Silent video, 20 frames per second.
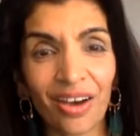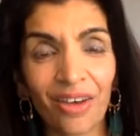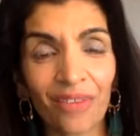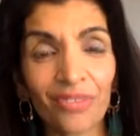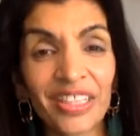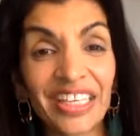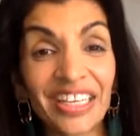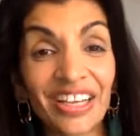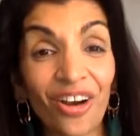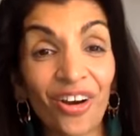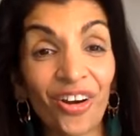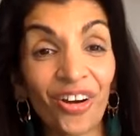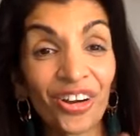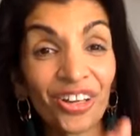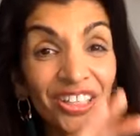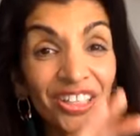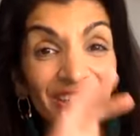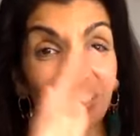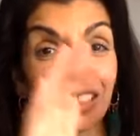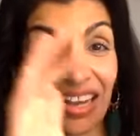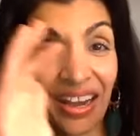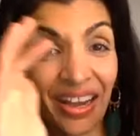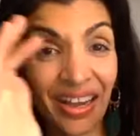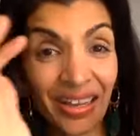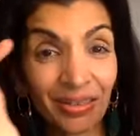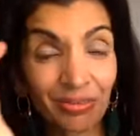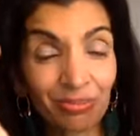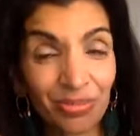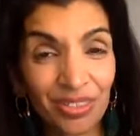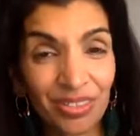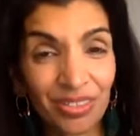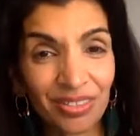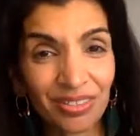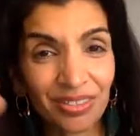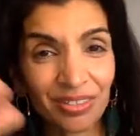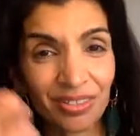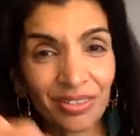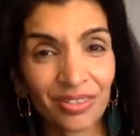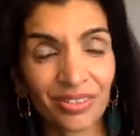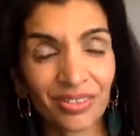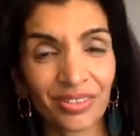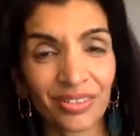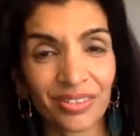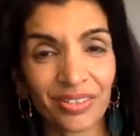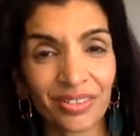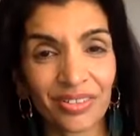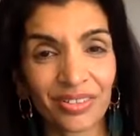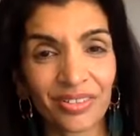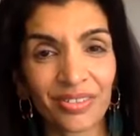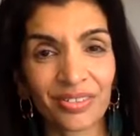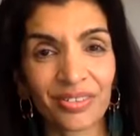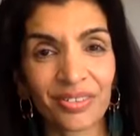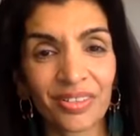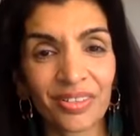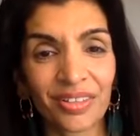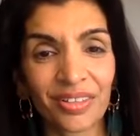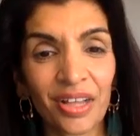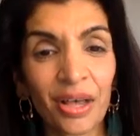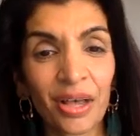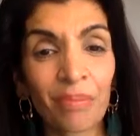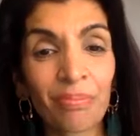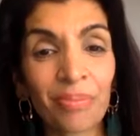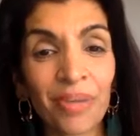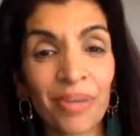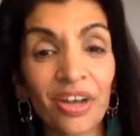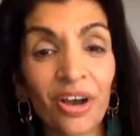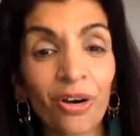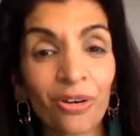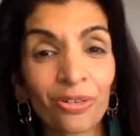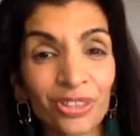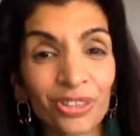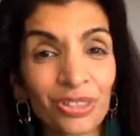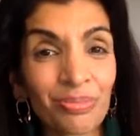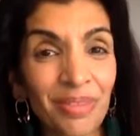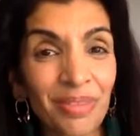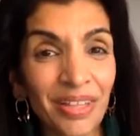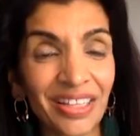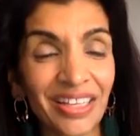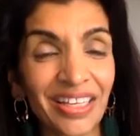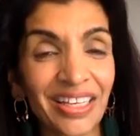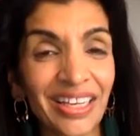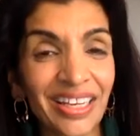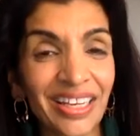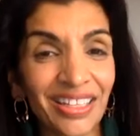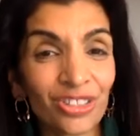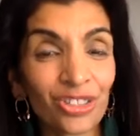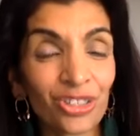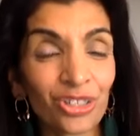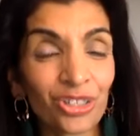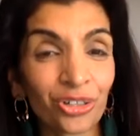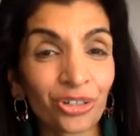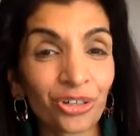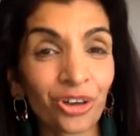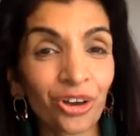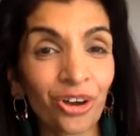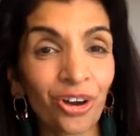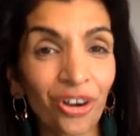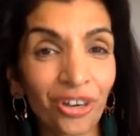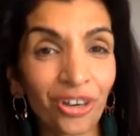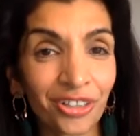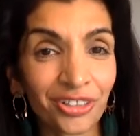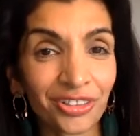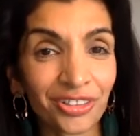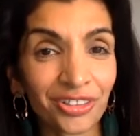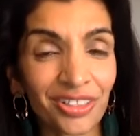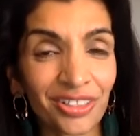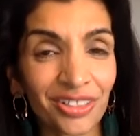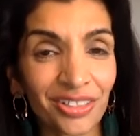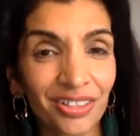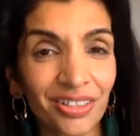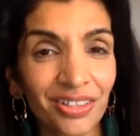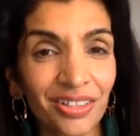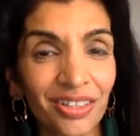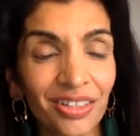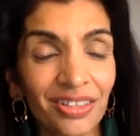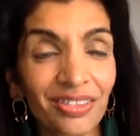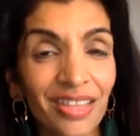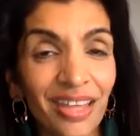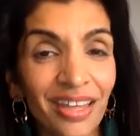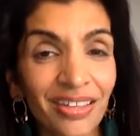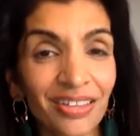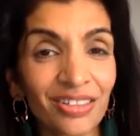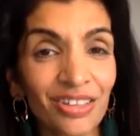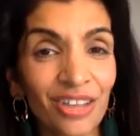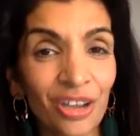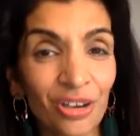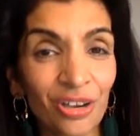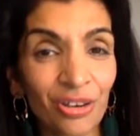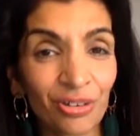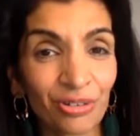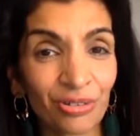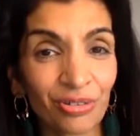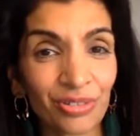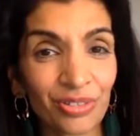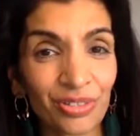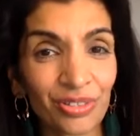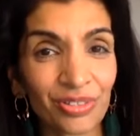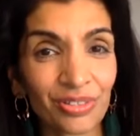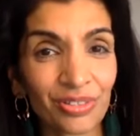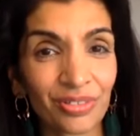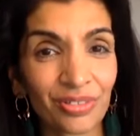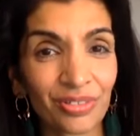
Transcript: The archetypes, but ultimately it's your heart that knows.